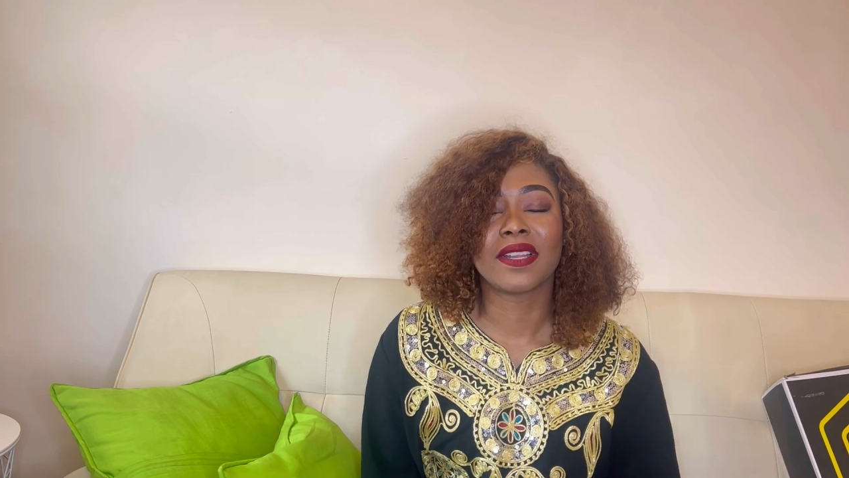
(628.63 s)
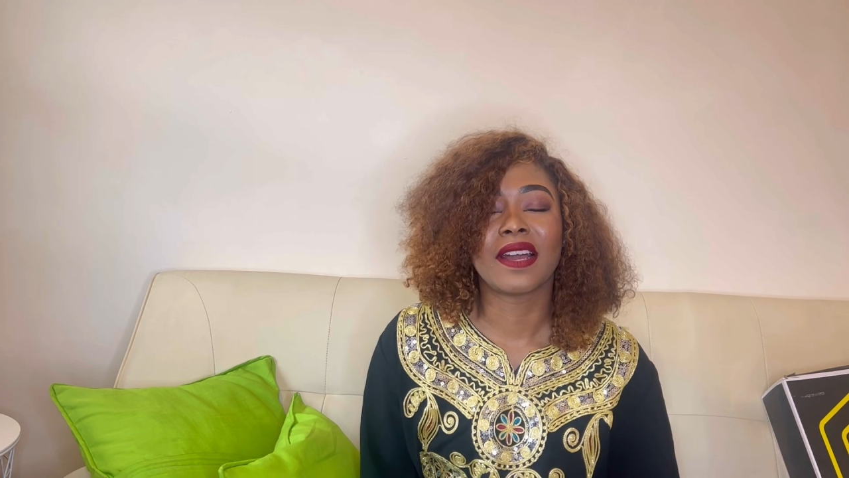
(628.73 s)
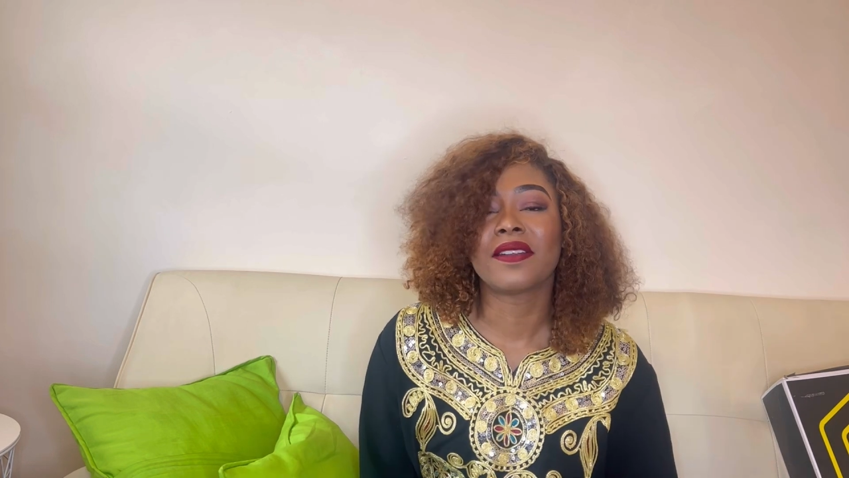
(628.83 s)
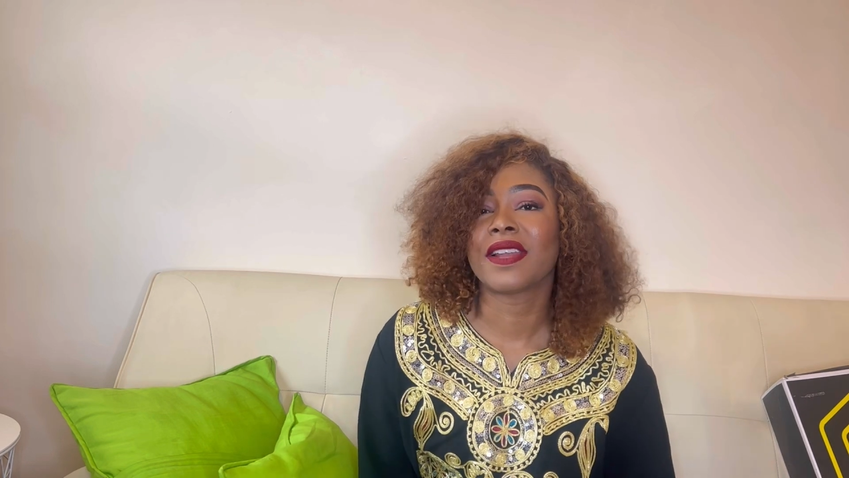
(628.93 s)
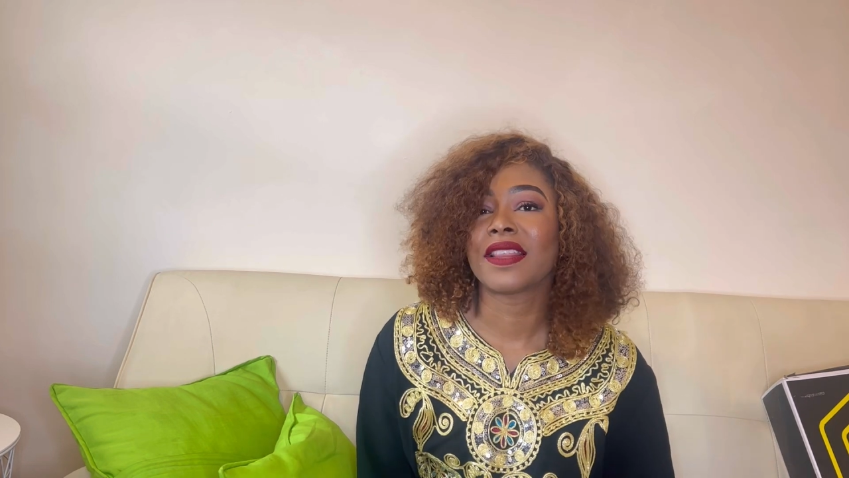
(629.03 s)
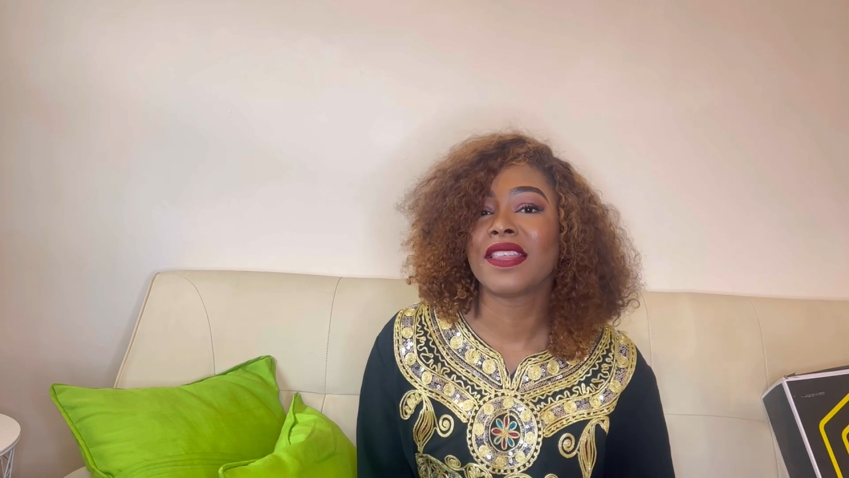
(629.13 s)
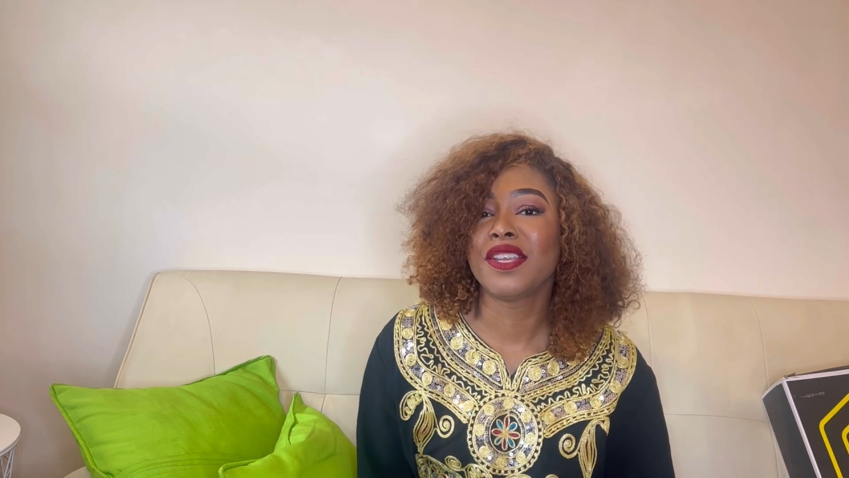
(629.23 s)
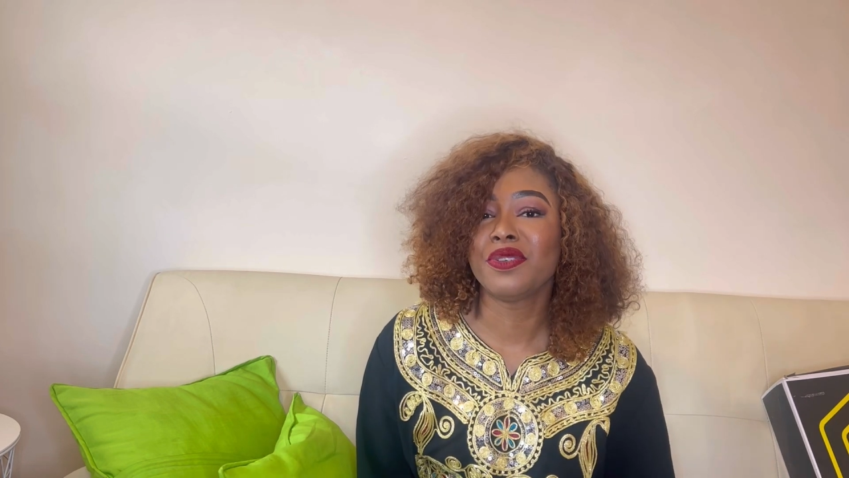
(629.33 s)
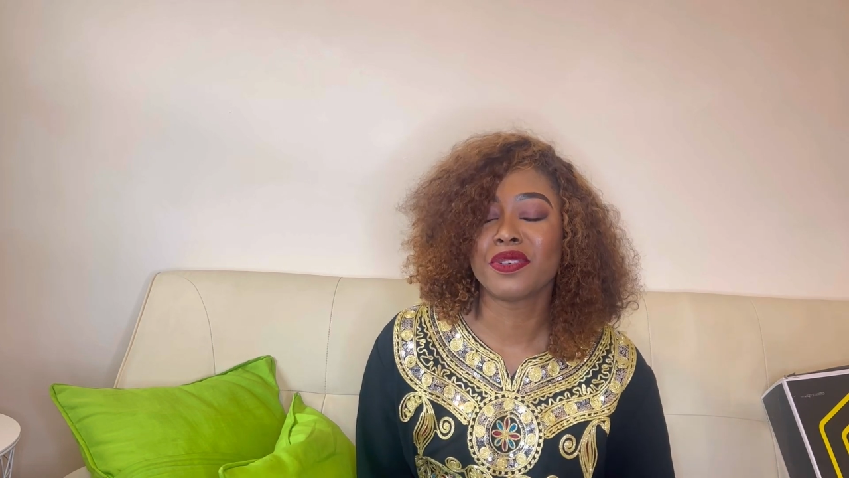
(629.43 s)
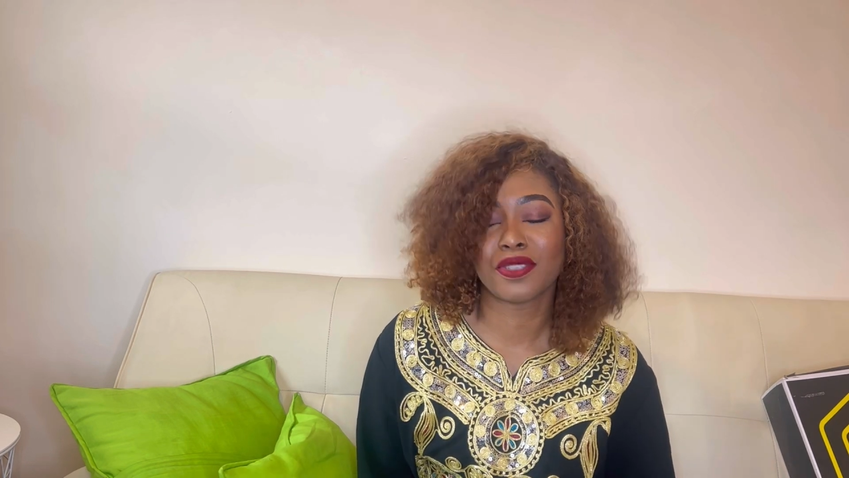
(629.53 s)
Another thing
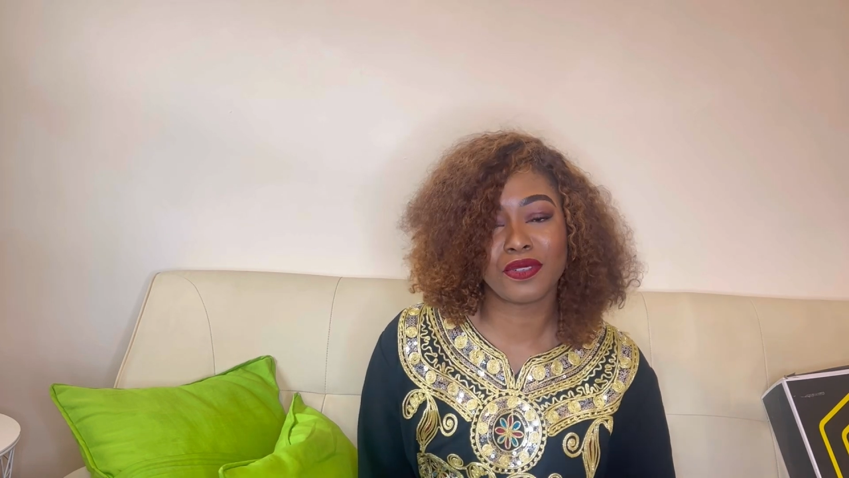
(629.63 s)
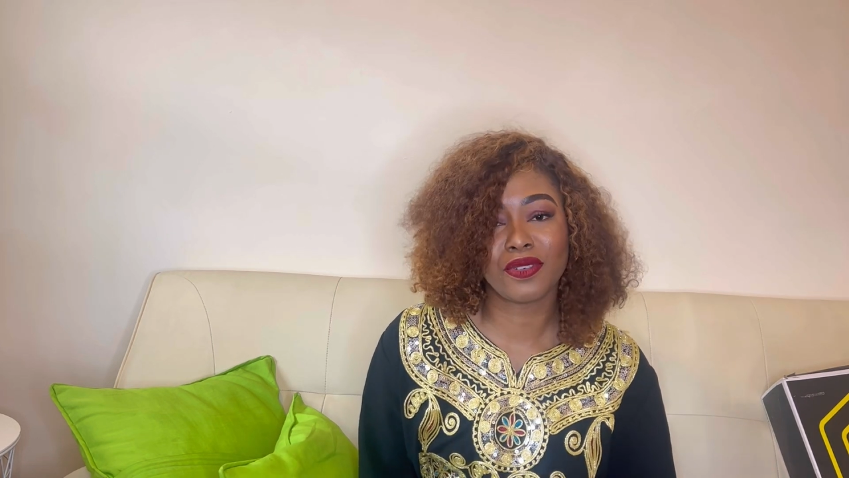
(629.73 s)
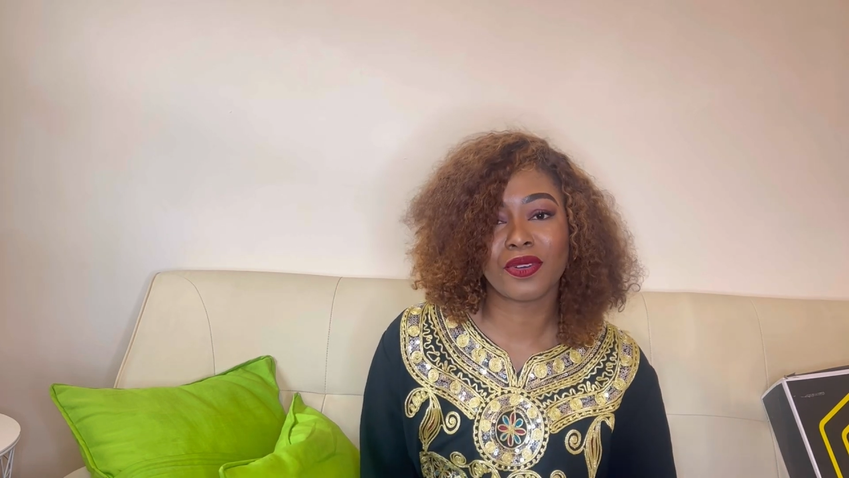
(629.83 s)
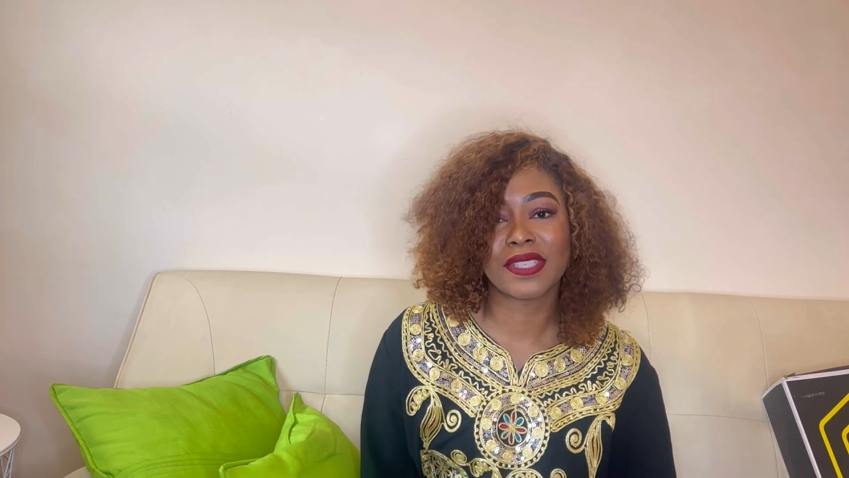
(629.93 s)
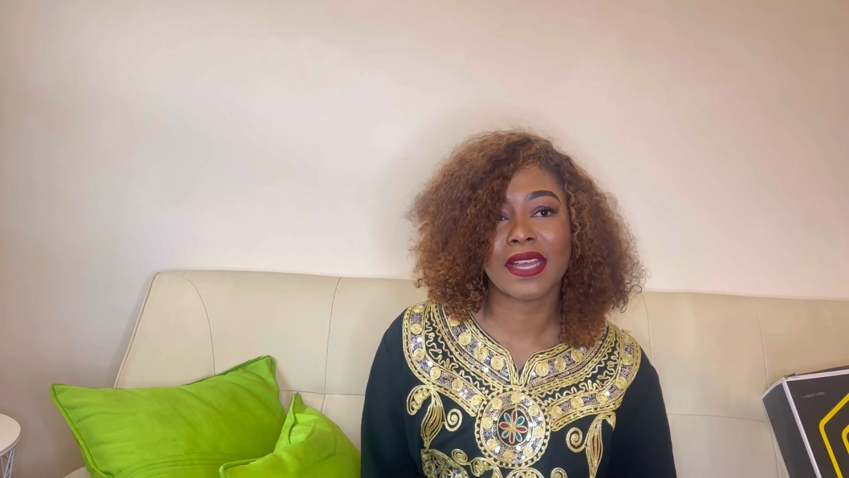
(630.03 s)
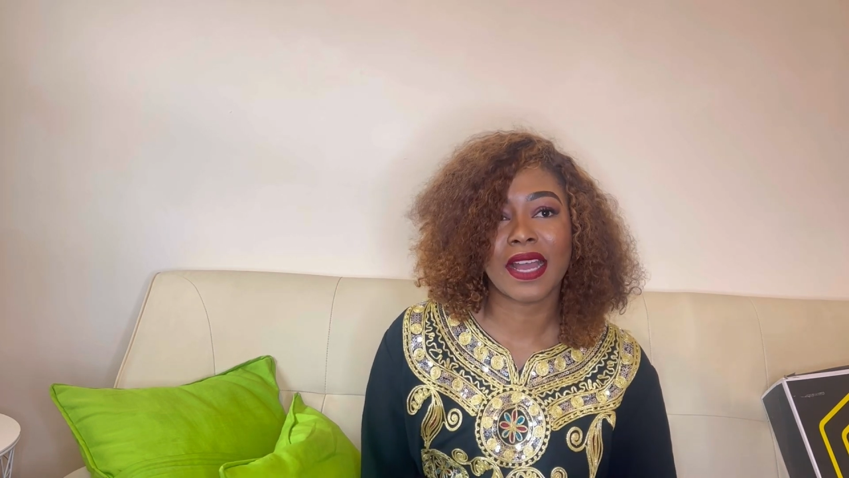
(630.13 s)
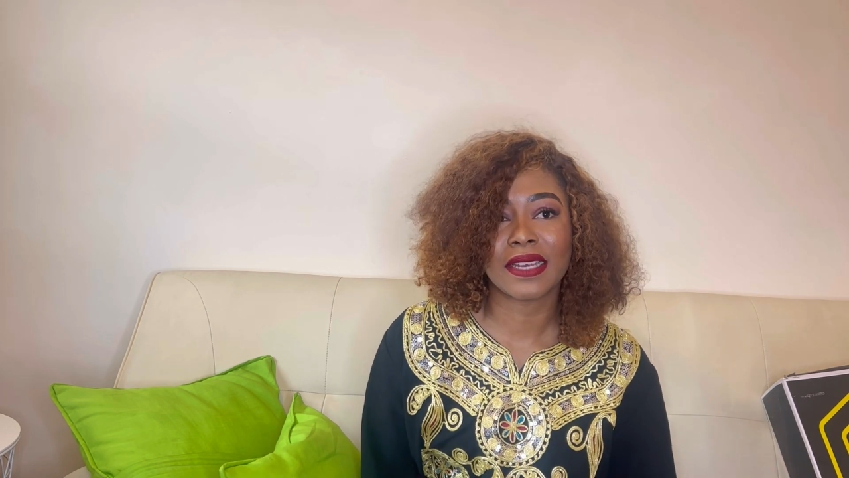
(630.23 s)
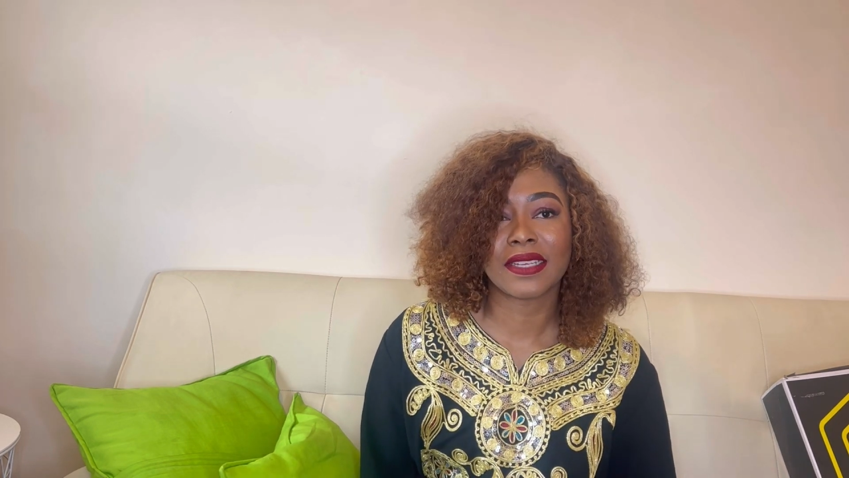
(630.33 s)
you should not add